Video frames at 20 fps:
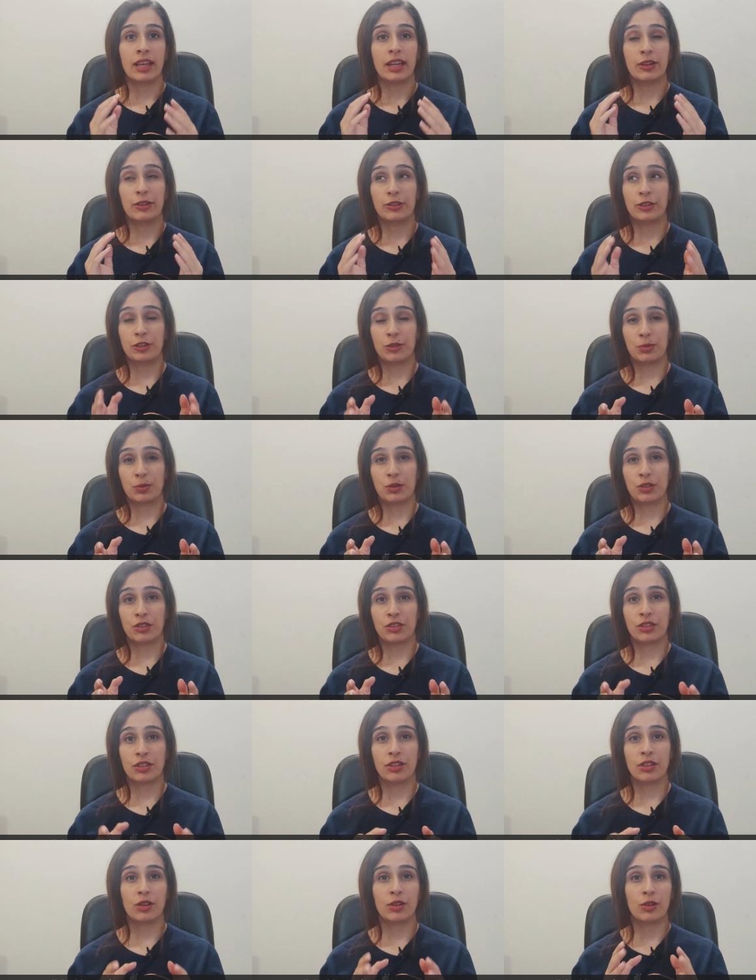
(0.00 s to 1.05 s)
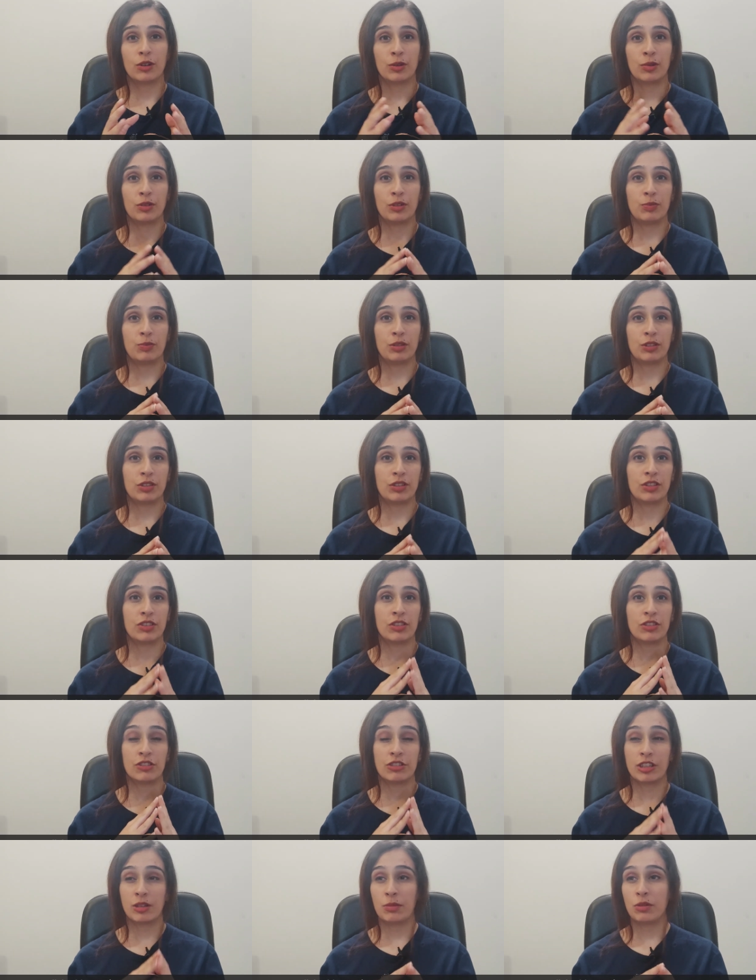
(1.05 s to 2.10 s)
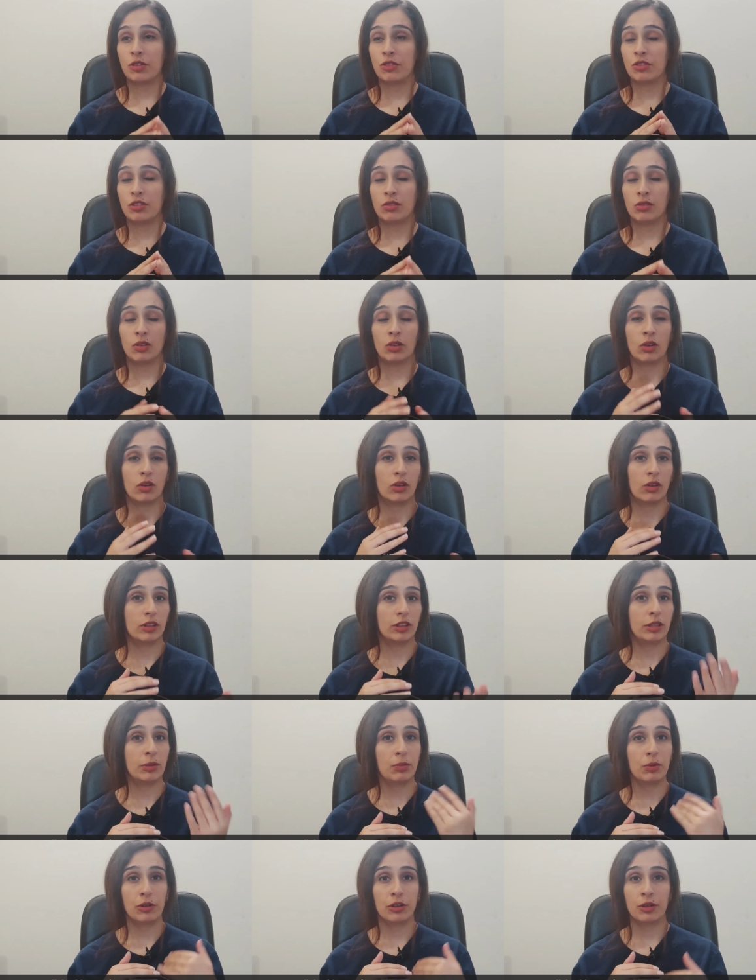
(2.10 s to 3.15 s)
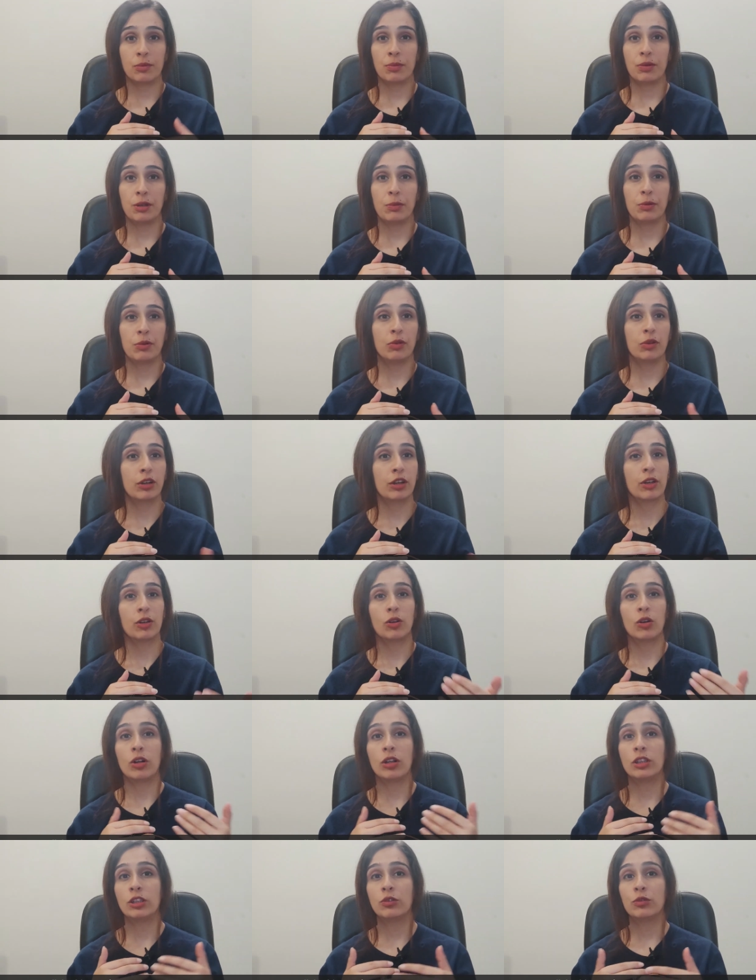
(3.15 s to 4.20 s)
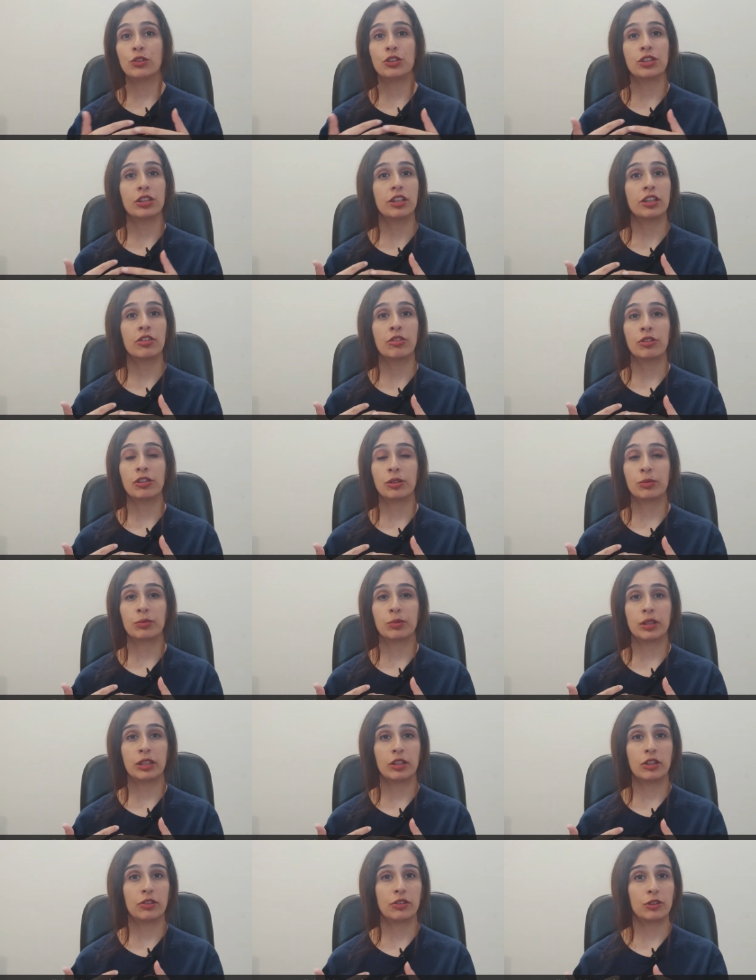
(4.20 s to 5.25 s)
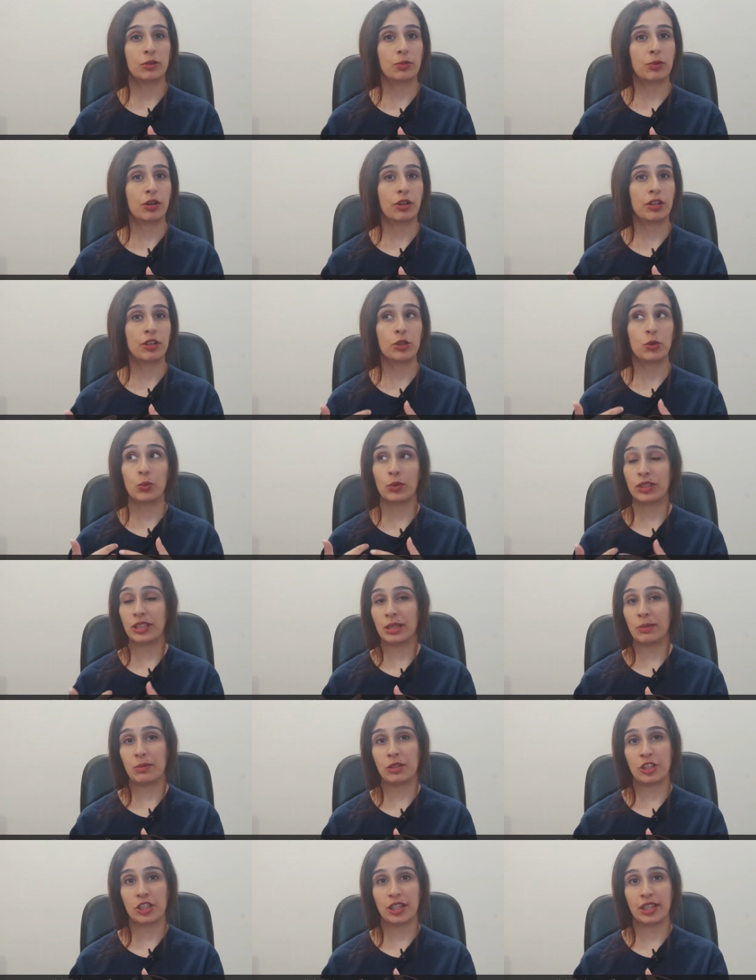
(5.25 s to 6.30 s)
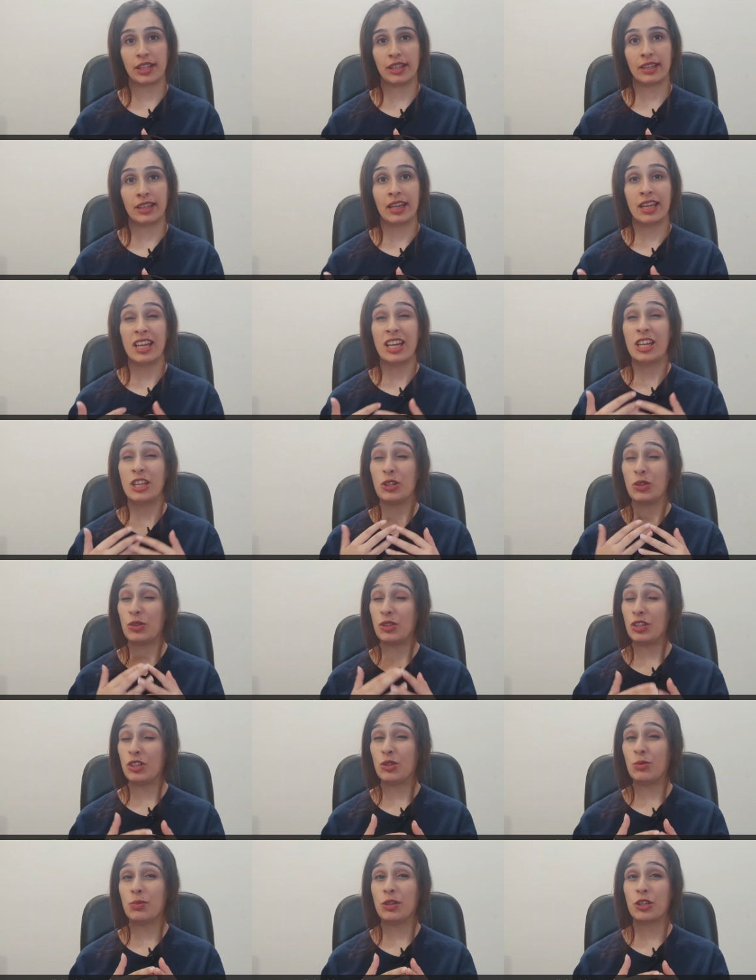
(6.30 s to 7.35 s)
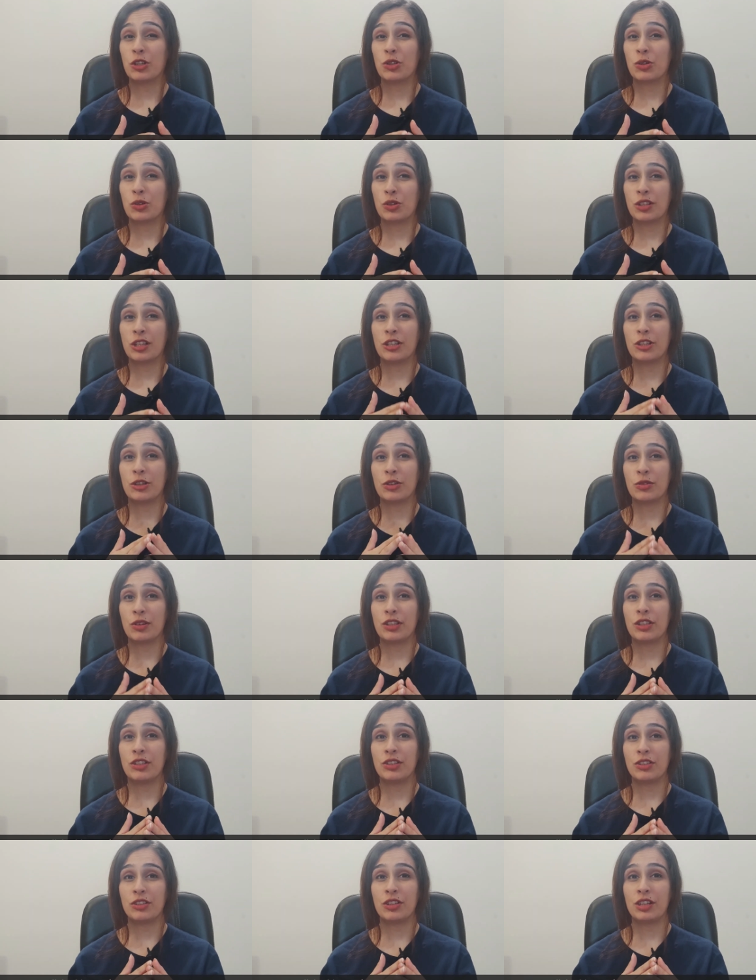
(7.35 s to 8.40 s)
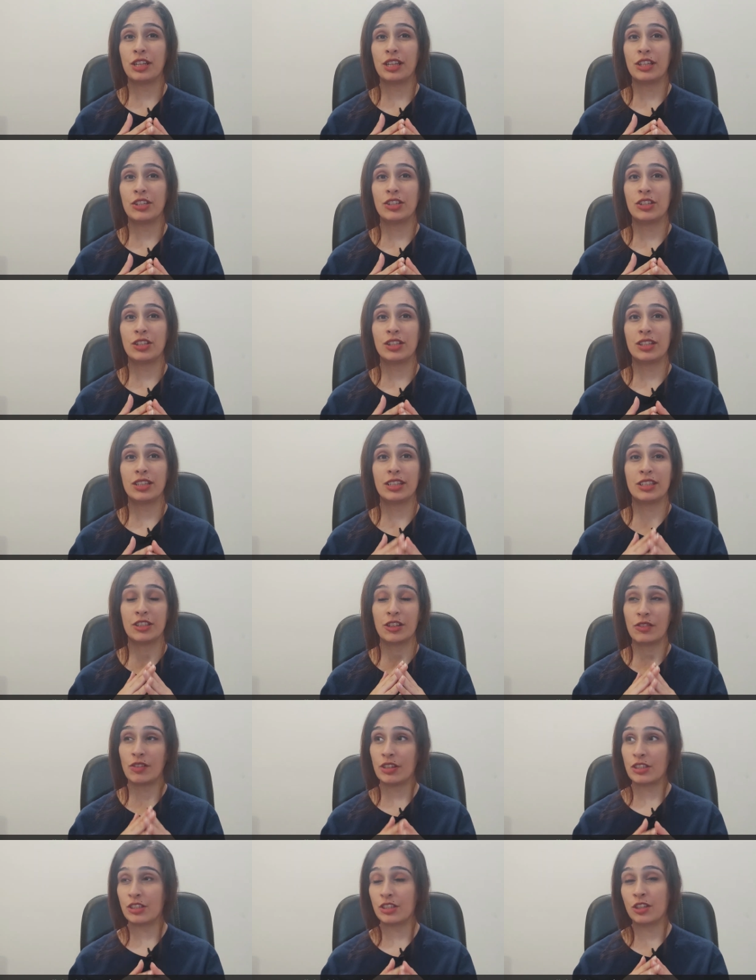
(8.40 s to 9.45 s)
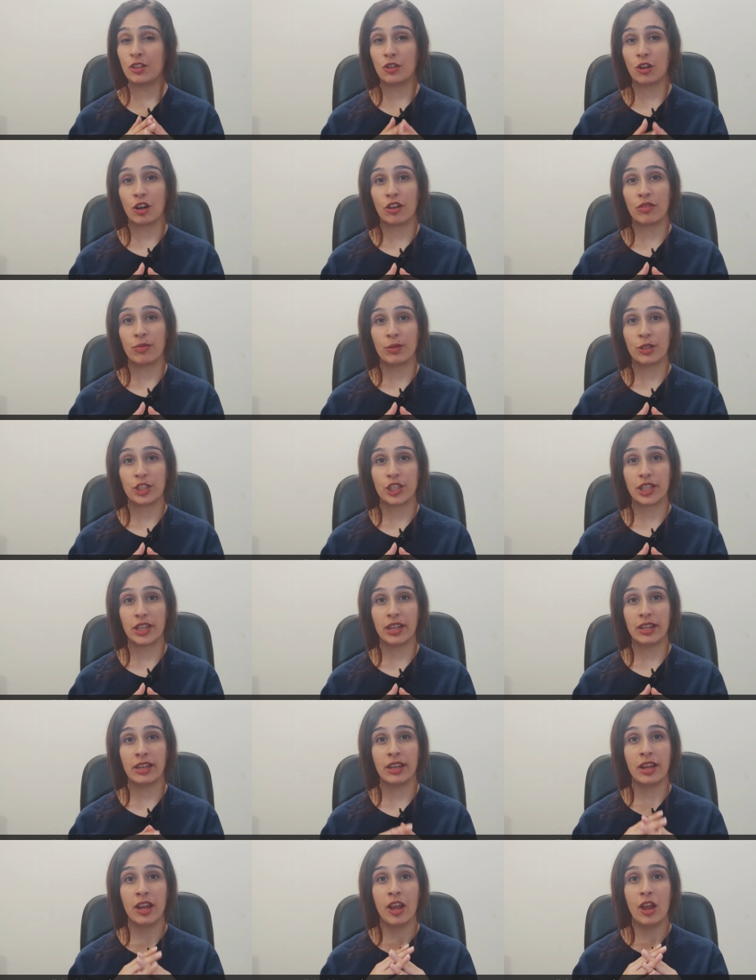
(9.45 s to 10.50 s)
Now, this person or business is going to be receiving all the important paperwork and all official government correspondence within Michigan. You need to make sure that your registered agent is a resident of Michigan